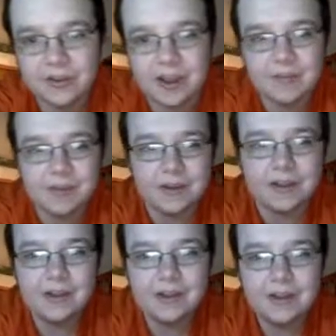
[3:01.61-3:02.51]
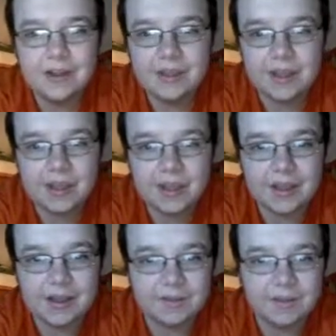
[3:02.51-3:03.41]
down, but he
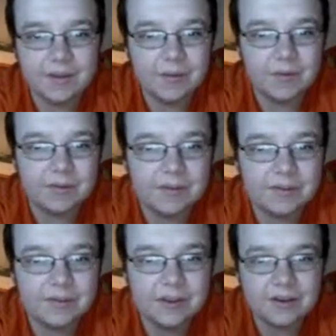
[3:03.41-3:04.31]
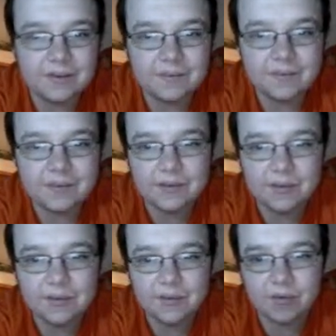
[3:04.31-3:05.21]
get he fumbles. So it's gonna
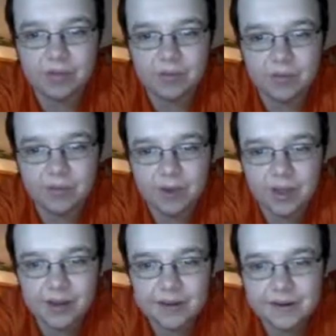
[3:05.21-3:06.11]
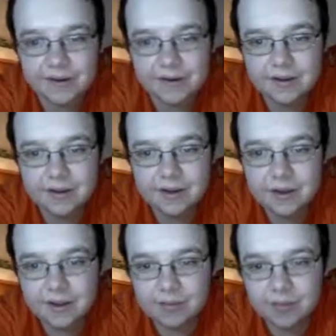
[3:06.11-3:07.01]
be fourth and one here.
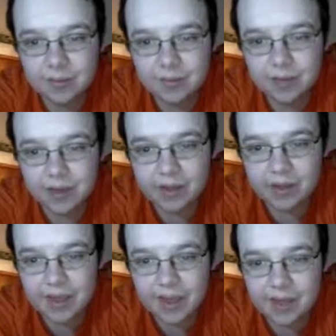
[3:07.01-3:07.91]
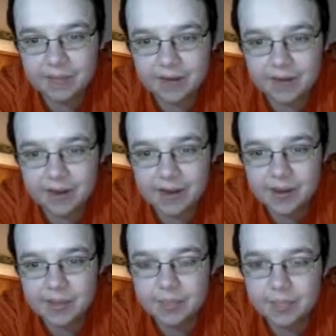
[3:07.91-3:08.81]
Big play of the game right
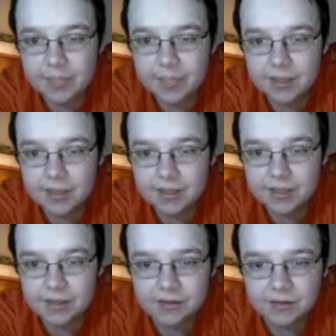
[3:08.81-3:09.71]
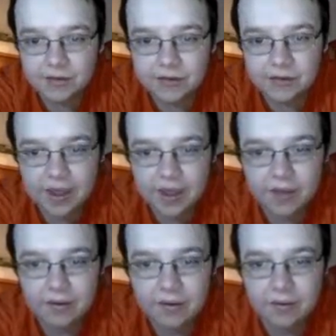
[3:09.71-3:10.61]
now. Get this first
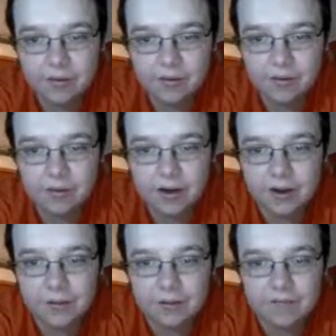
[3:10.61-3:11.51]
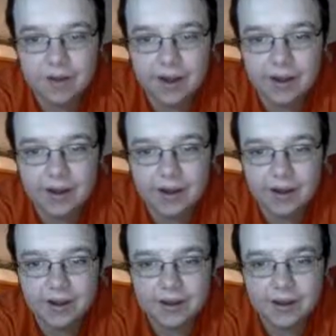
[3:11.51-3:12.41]
down. We're looking, we find
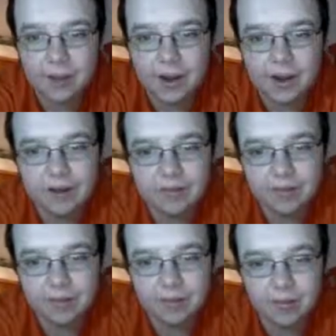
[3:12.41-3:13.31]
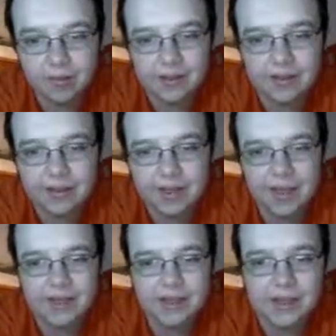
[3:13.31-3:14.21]
DY over the middle makes the
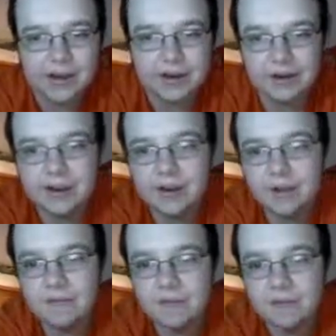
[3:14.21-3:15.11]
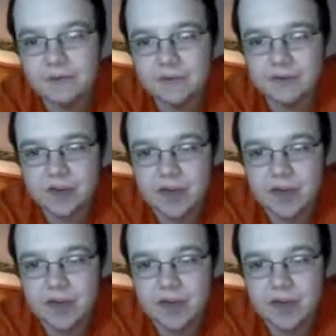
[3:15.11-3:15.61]
catch there for the first